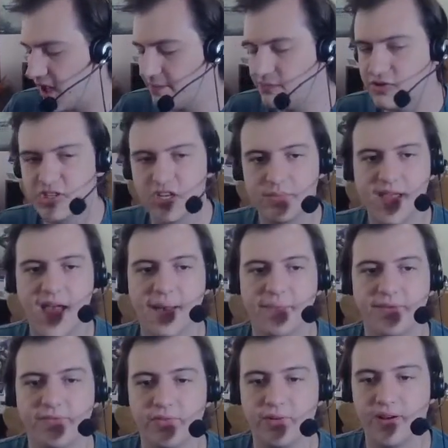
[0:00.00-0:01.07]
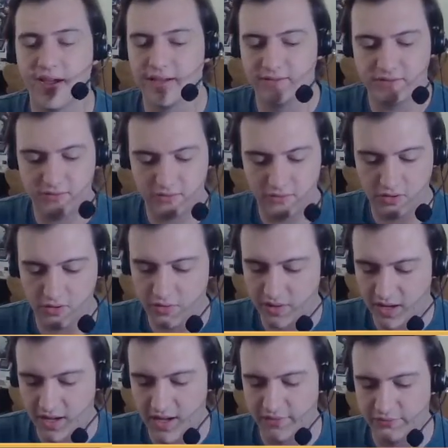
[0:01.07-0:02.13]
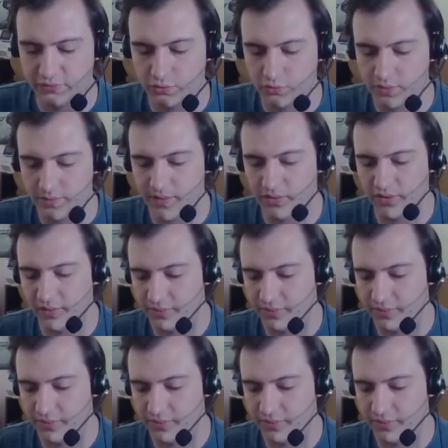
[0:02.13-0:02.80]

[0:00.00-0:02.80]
I'm just going to be happy for a nice 2.5 story building.